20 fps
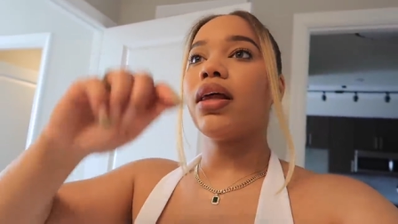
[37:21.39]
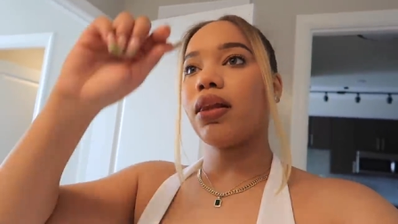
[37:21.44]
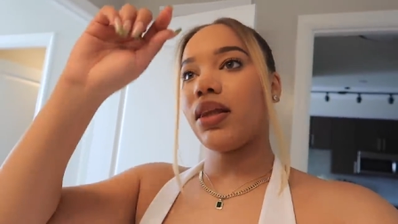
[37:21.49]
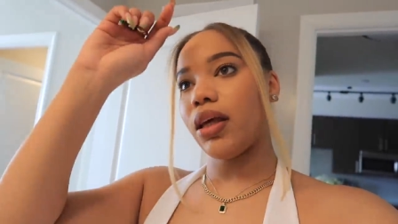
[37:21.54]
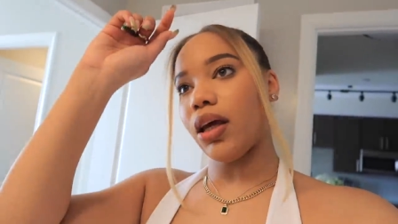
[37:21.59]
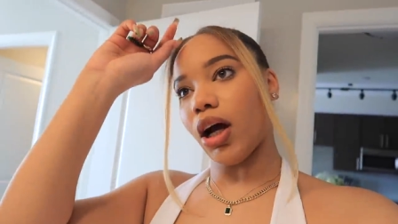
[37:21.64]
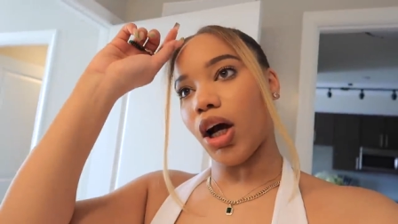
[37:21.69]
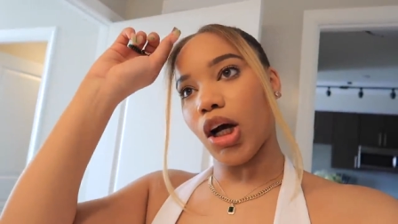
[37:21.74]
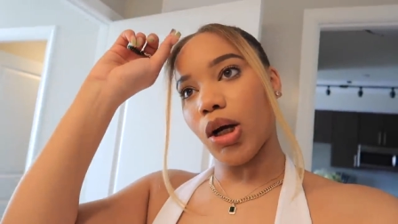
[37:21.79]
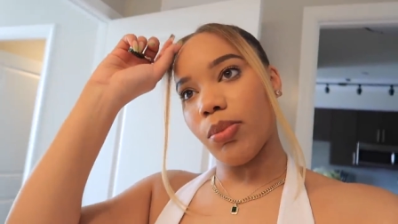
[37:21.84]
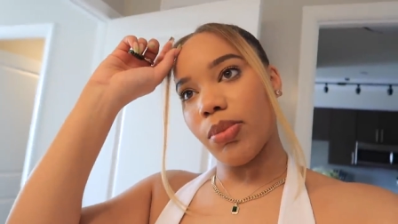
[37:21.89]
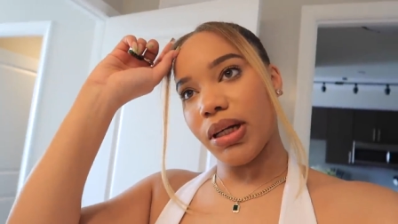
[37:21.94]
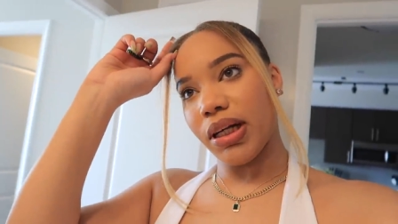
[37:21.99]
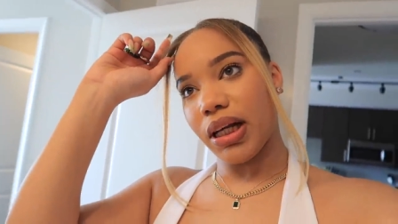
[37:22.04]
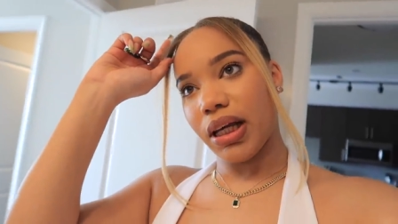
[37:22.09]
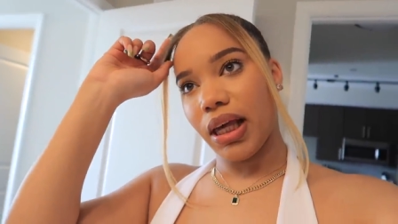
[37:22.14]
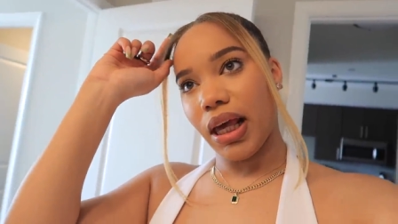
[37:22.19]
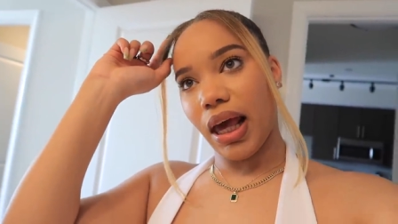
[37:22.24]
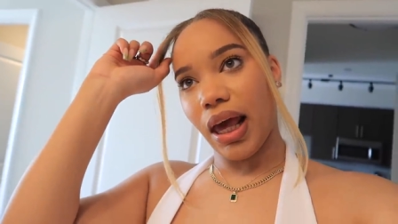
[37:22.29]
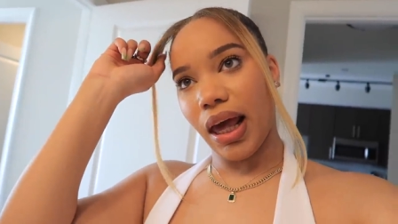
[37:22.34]
the Urban
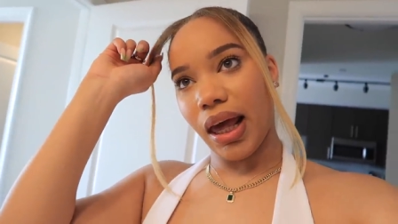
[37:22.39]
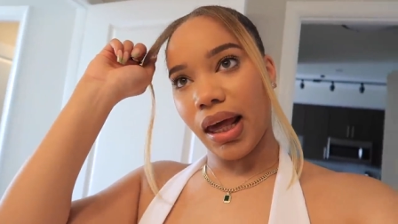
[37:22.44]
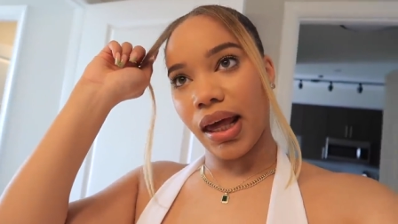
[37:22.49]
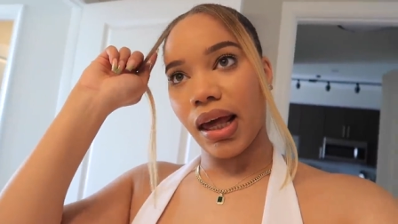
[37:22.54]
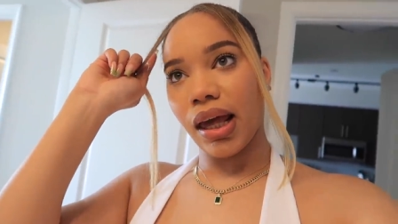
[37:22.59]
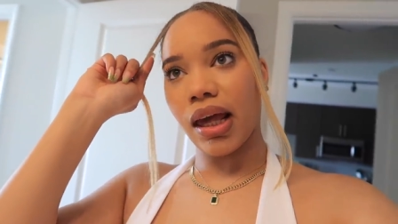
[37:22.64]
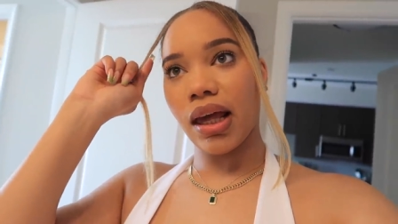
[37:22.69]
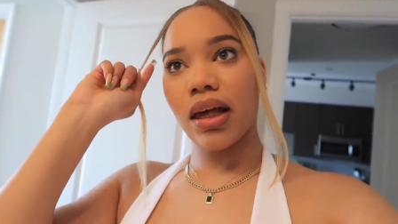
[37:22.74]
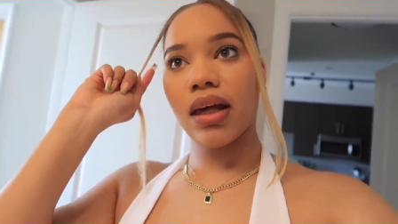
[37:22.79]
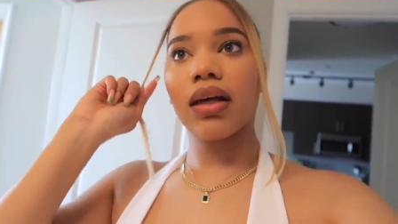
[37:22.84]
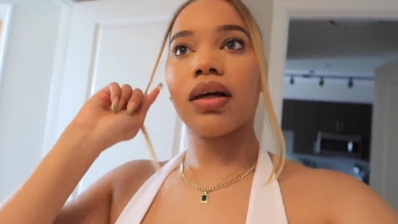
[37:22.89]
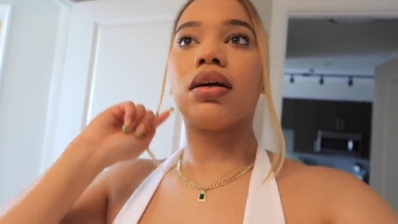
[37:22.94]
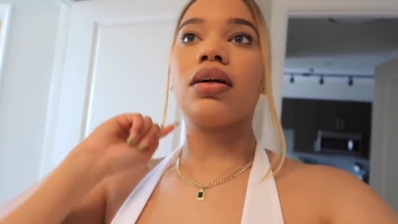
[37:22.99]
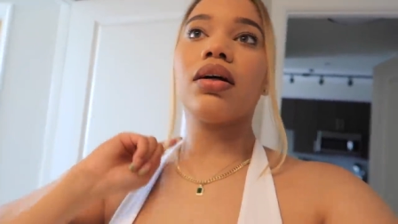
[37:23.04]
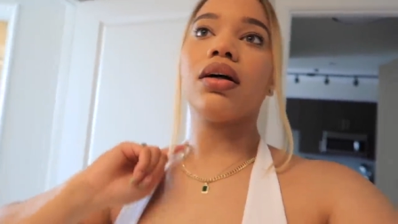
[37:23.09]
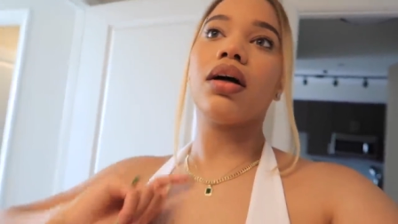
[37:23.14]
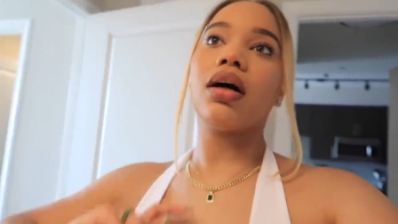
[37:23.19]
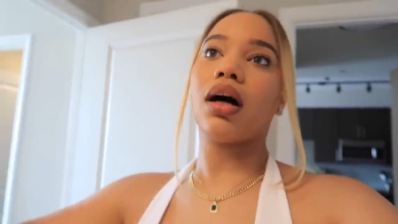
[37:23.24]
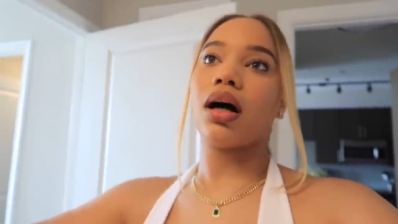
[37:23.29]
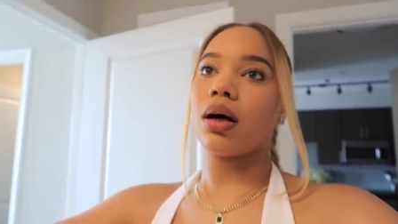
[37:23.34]
Decay
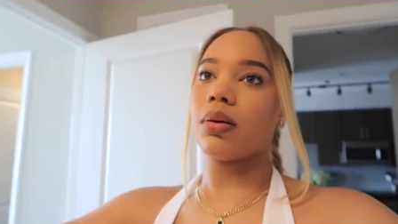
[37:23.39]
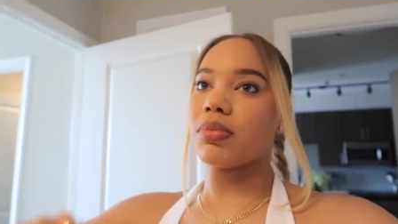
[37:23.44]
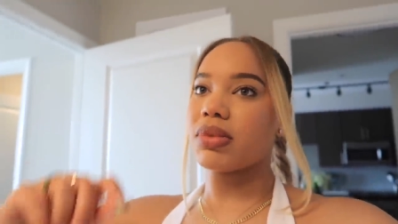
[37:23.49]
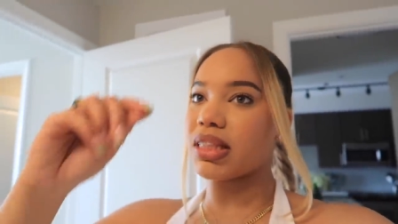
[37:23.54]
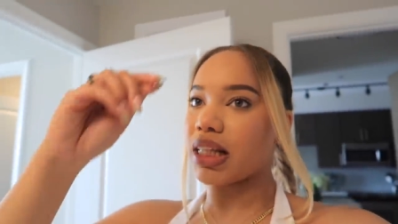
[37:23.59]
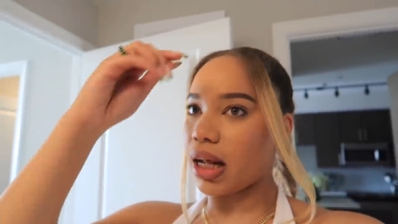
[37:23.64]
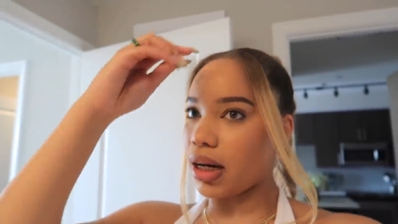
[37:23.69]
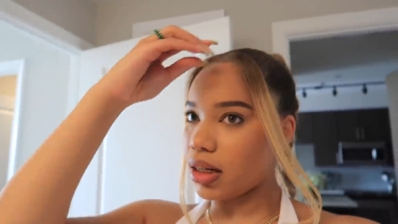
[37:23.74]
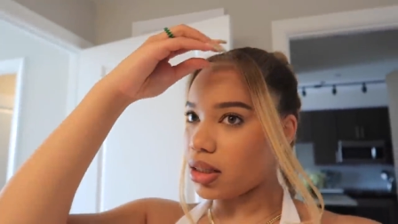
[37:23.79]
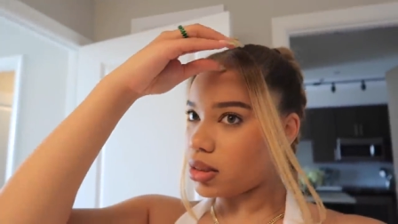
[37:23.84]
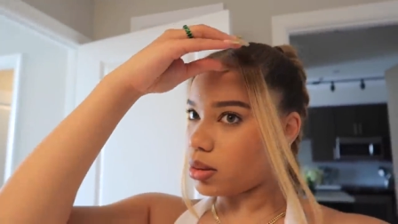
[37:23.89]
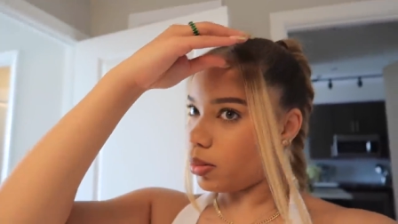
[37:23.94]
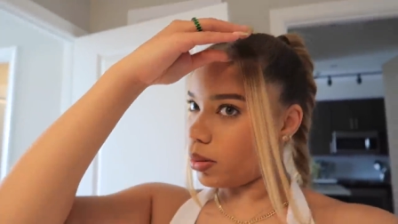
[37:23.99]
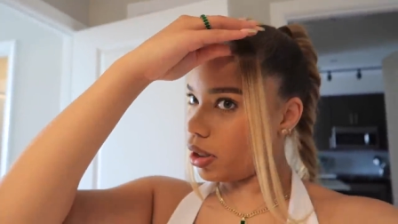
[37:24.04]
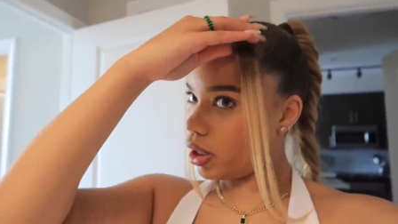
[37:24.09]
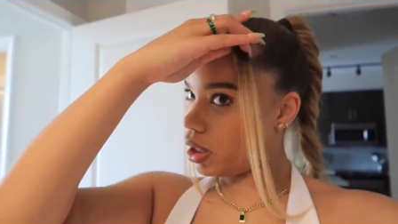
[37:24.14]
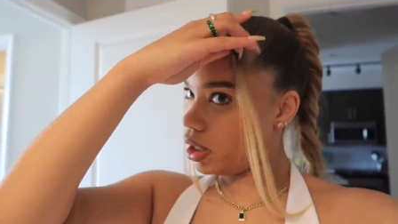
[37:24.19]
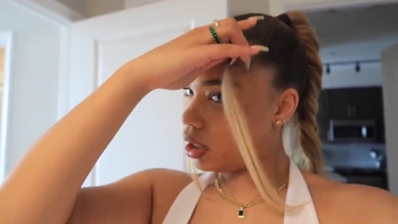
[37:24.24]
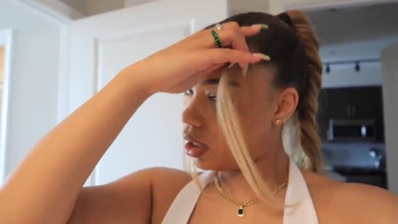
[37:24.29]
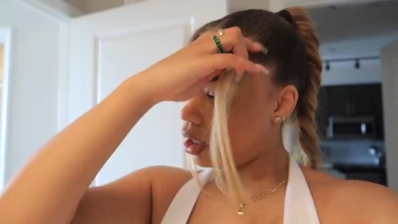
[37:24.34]
um, setting
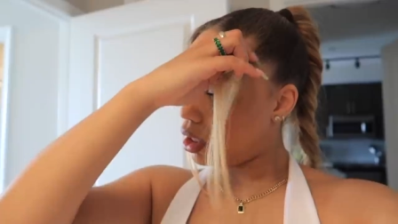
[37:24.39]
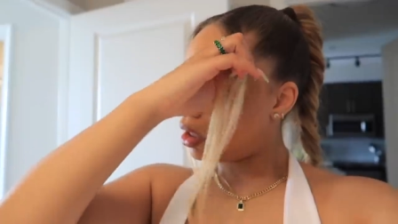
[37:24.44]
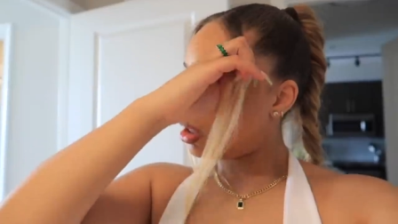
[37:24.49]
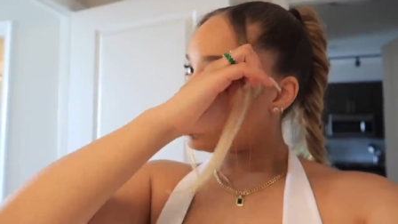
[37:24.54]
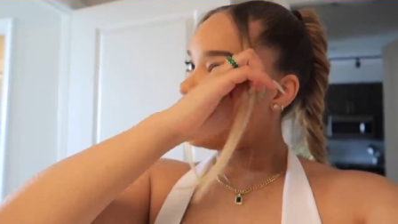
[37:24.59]
spray.